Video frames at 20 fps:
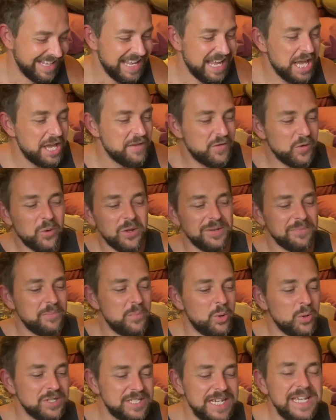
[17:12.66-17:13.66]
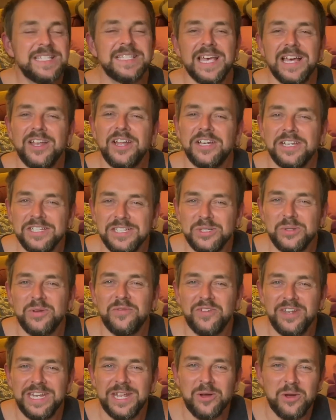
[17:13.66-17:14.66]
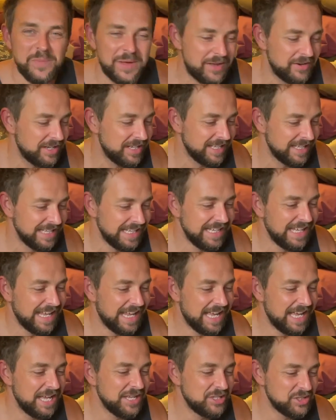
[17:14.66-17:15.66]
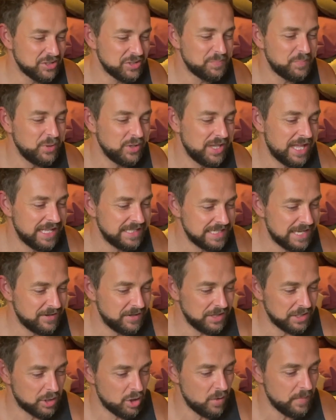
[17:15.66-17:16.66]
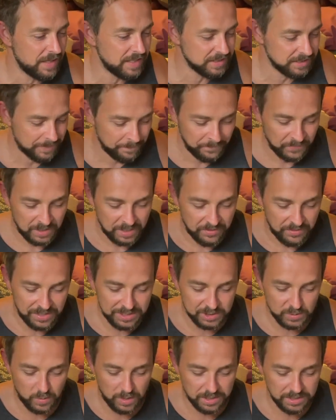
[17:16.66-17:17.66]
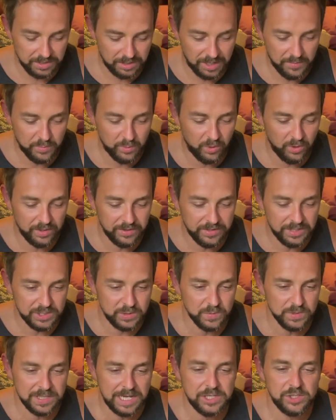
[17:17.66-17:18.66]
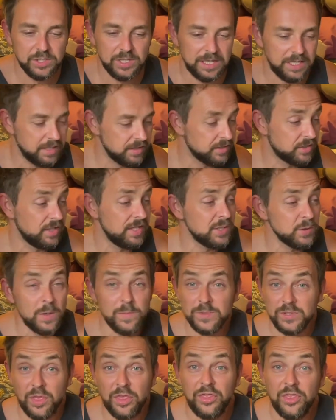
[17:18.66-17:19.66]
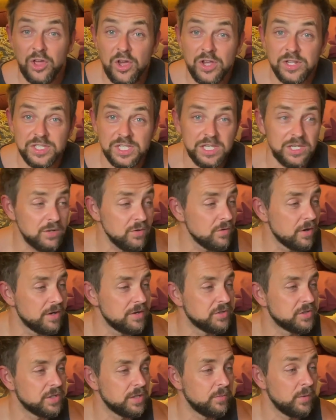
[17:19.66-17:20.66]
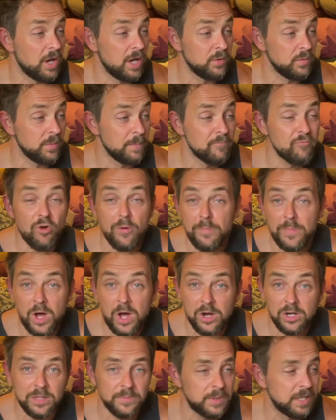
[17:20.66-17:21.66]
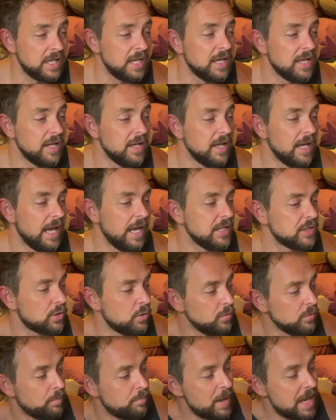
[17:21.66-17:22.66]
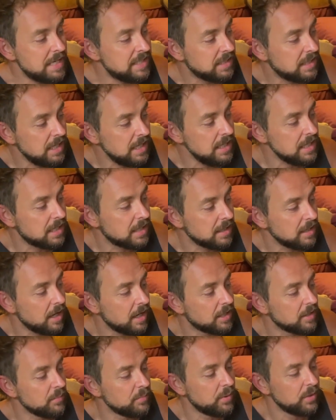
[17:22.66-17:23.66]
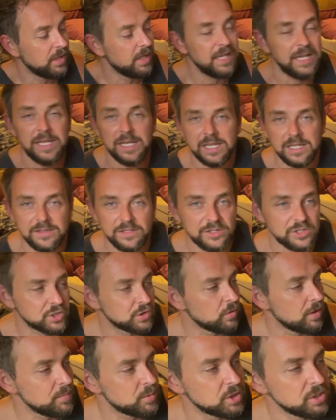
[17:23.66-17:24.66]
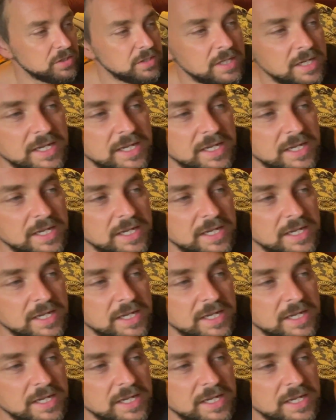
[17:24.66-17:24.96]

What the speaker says: If you want more detail, I can do a video about it. Just put that down in the comments. This one I bought, this was actually, so this one was 30 euros, remarkably. It's called Bed Geek. I can put a link in the description.